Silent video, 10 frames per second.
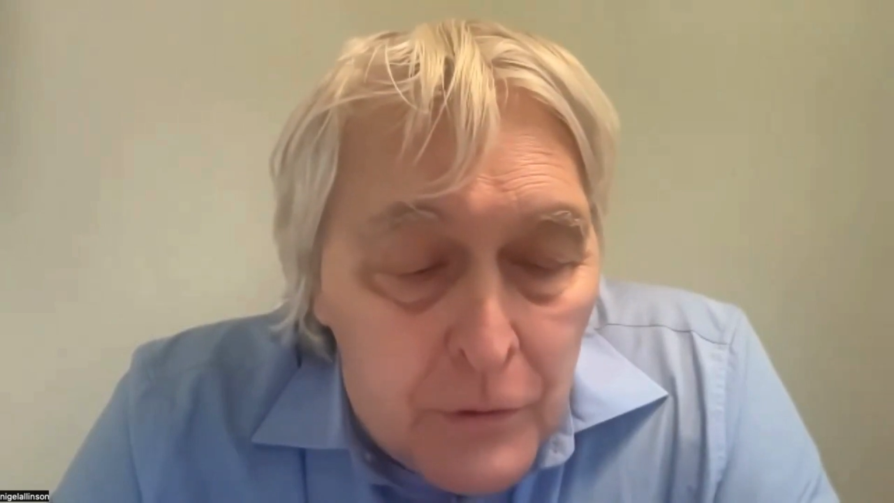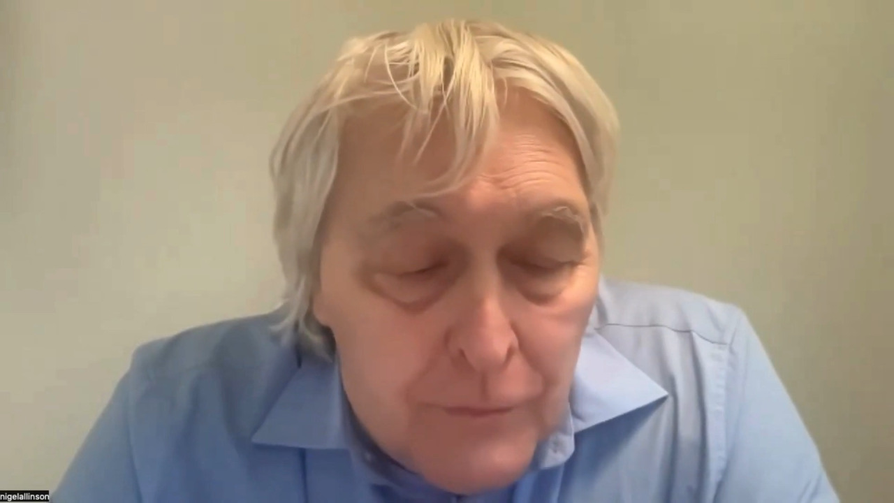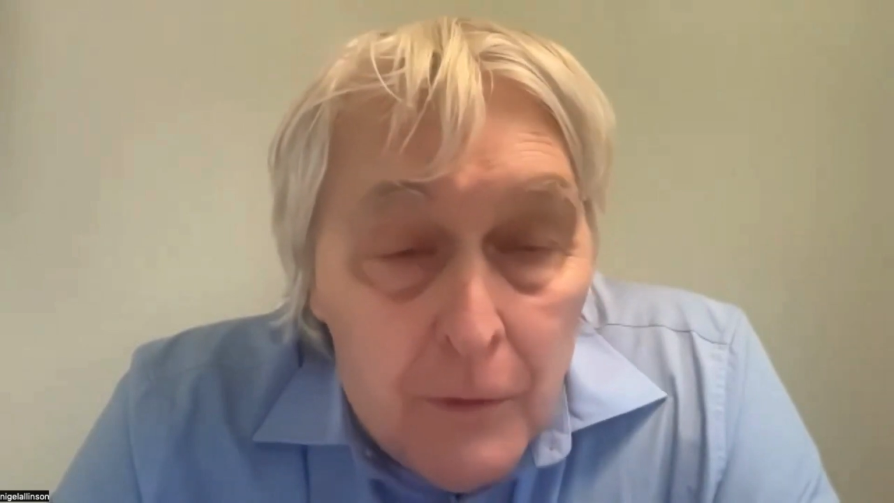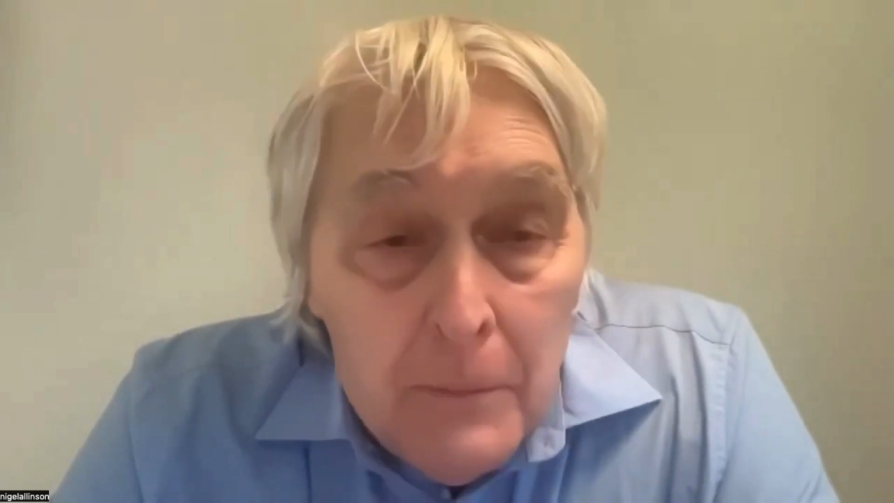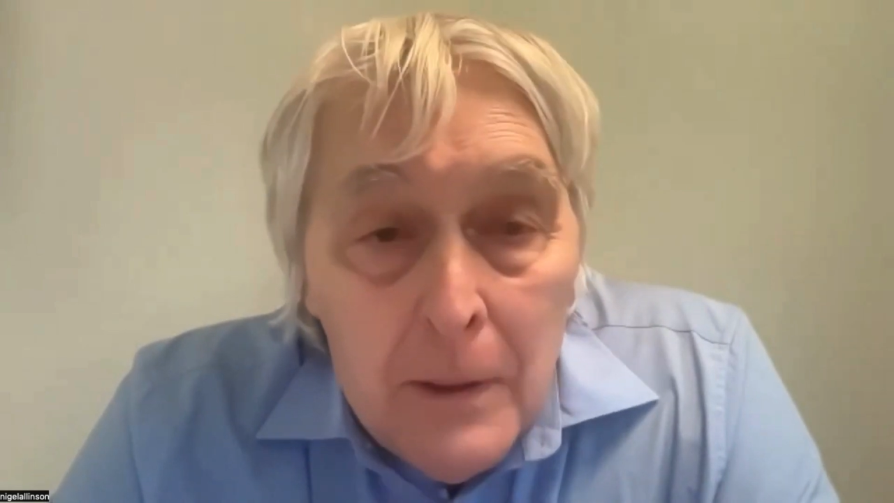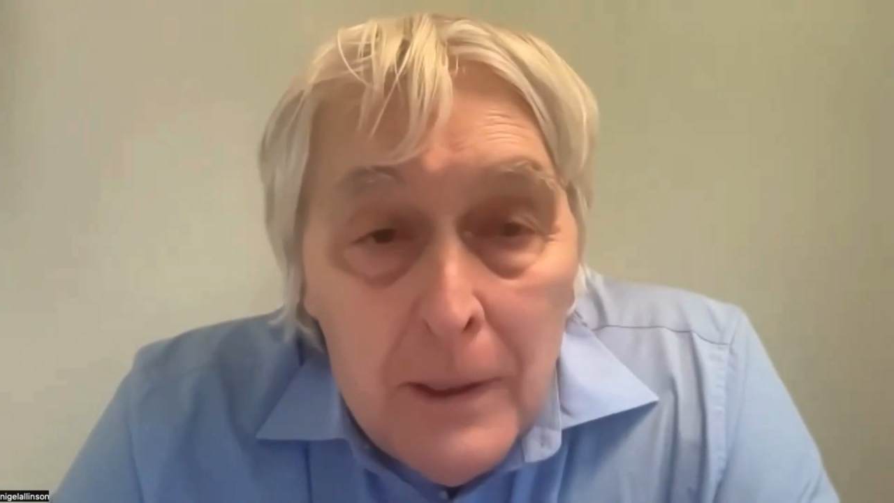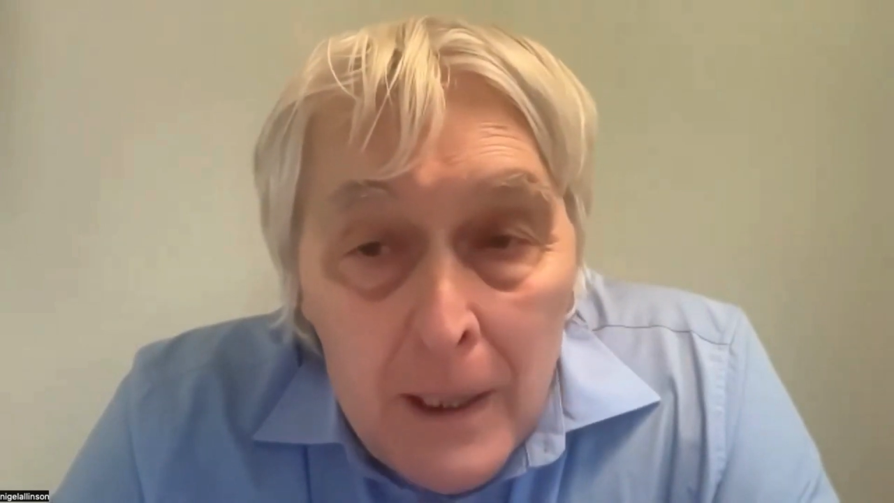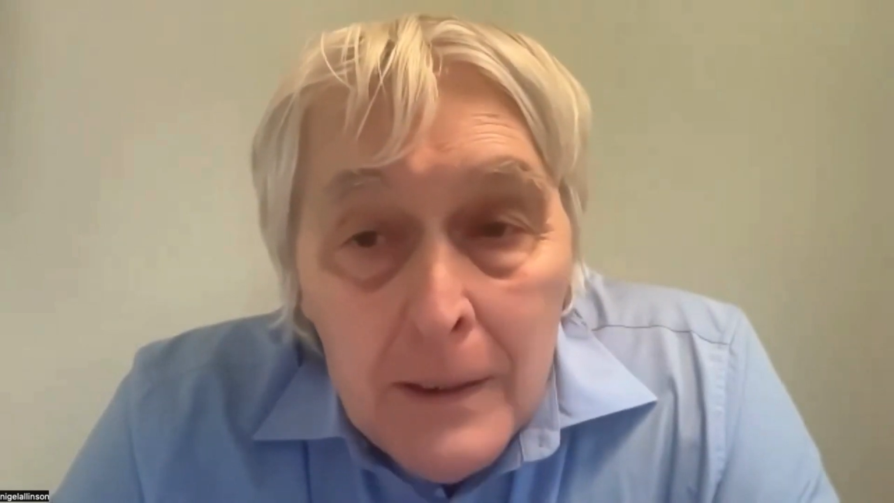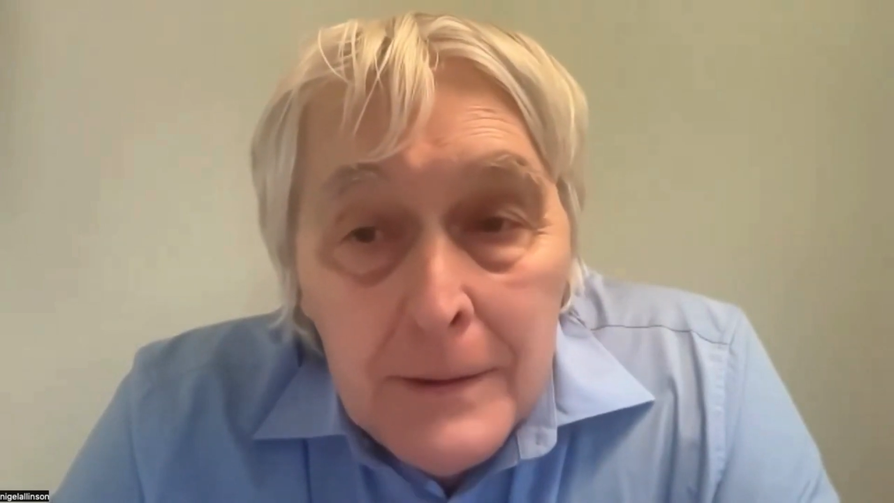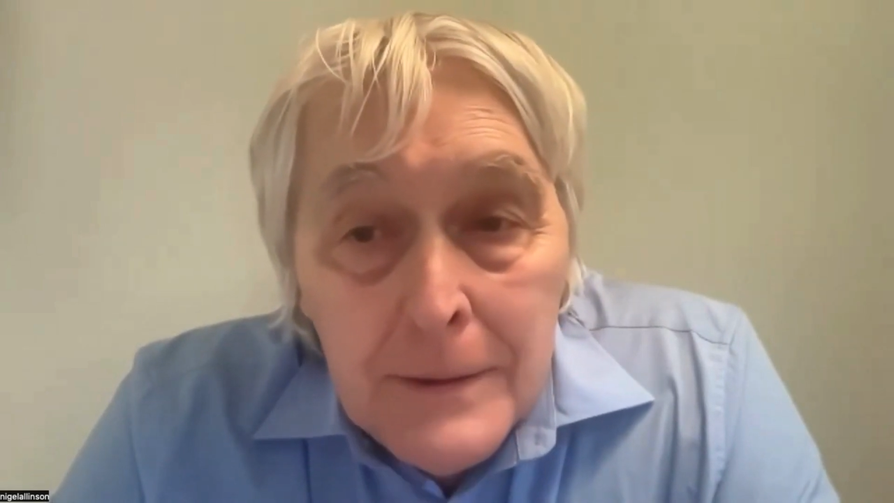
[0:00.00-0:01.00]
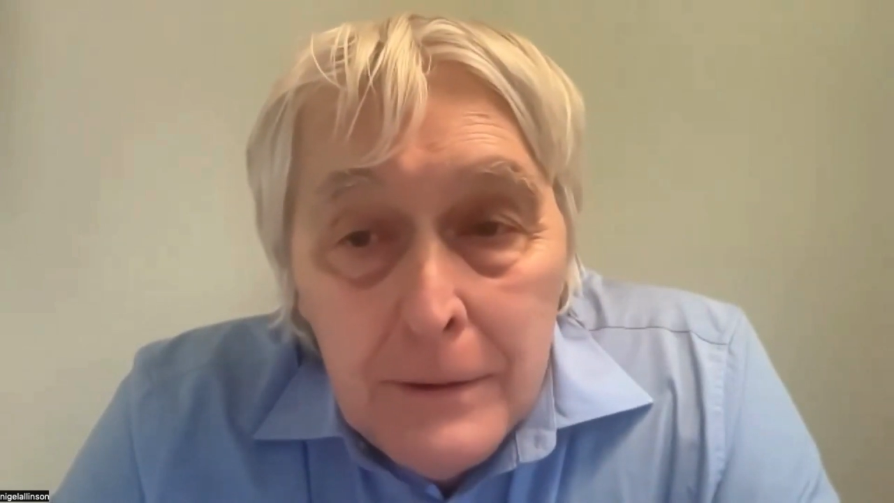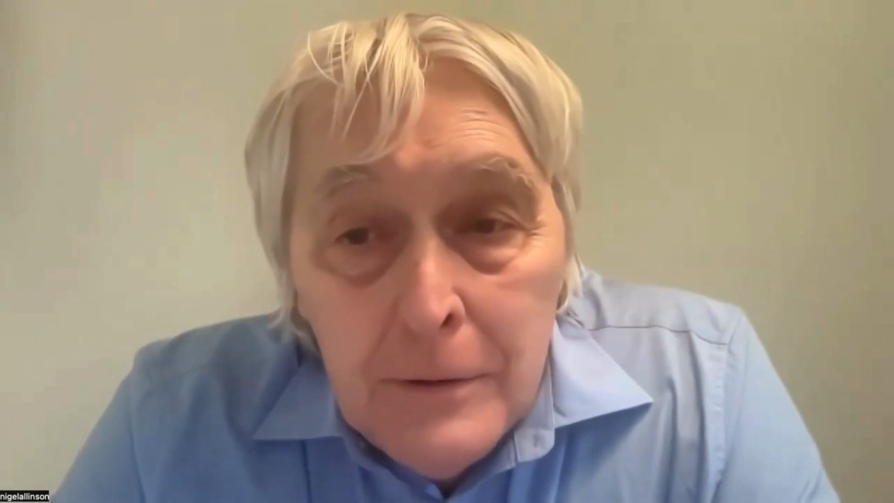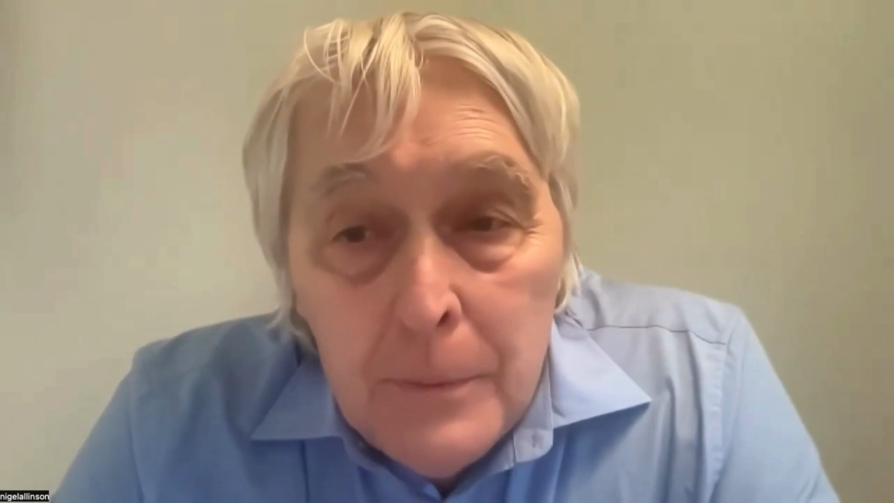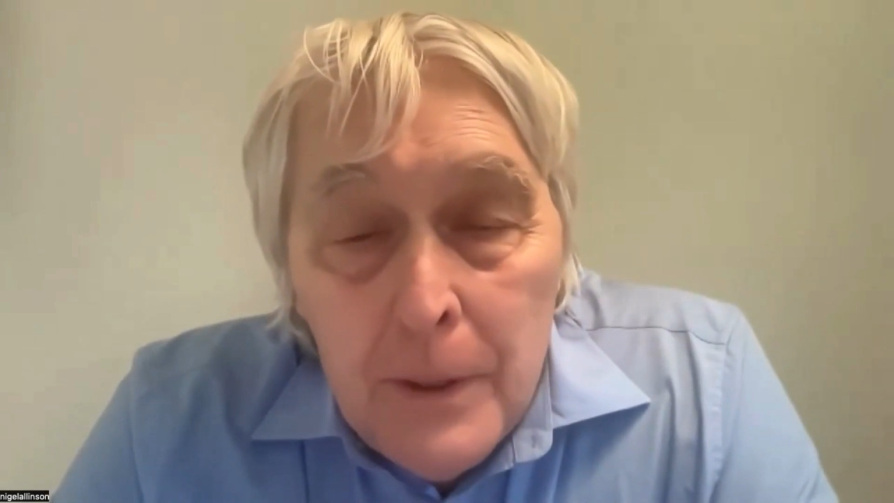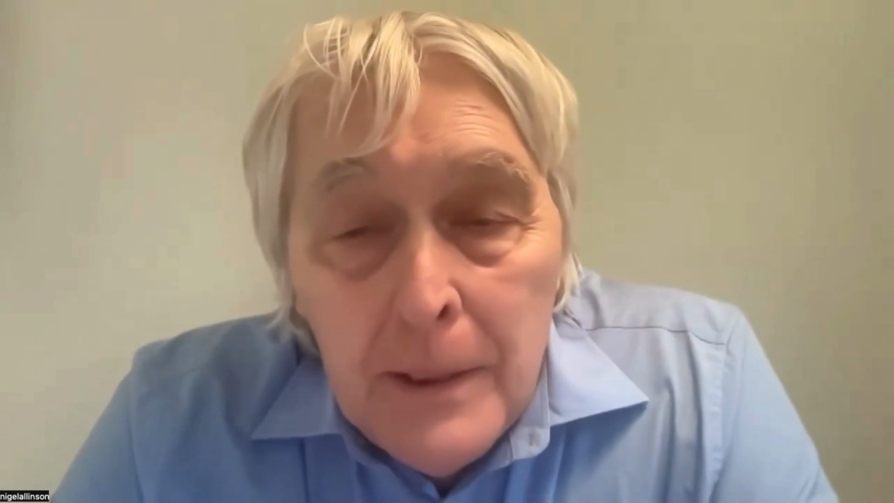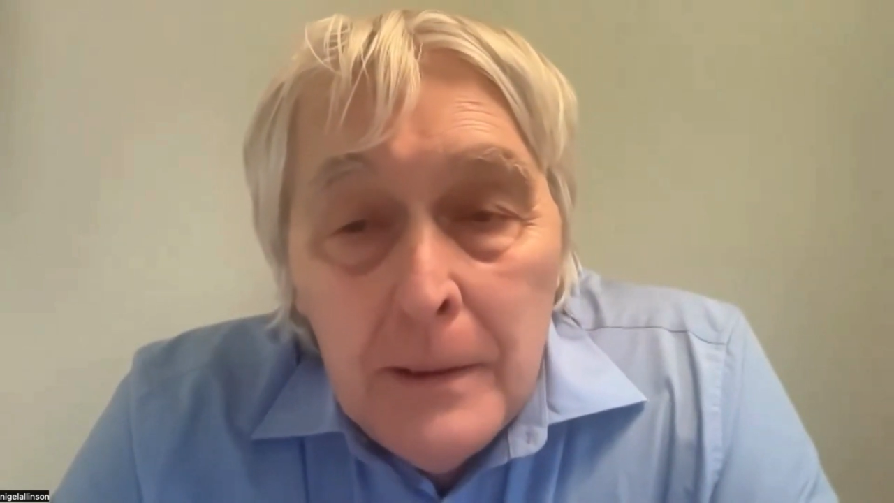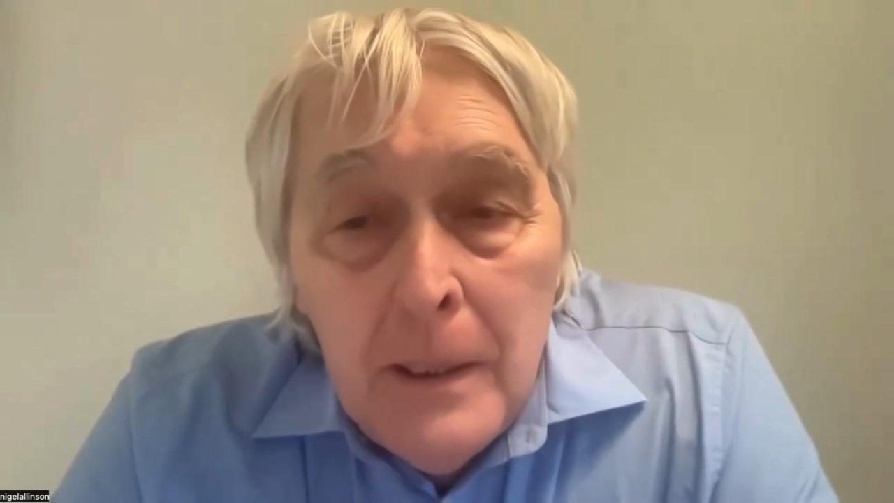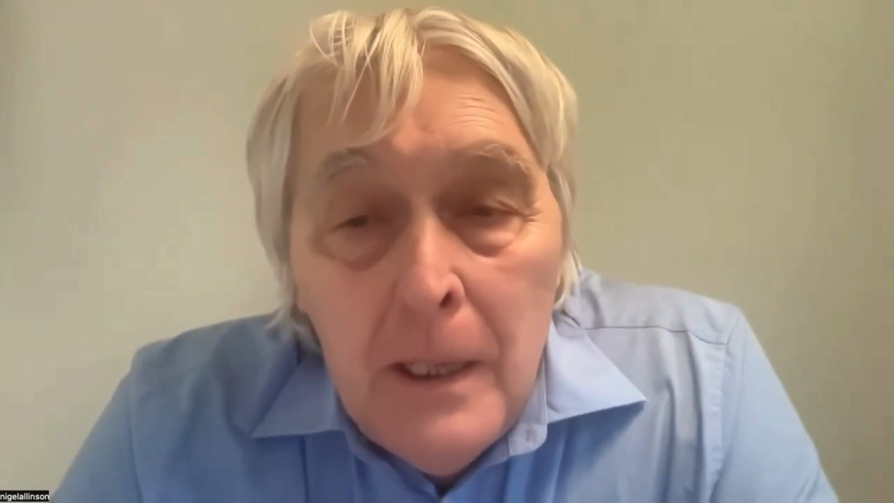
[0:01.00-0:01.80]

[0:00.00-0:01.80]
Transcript: from our eyes to the brain.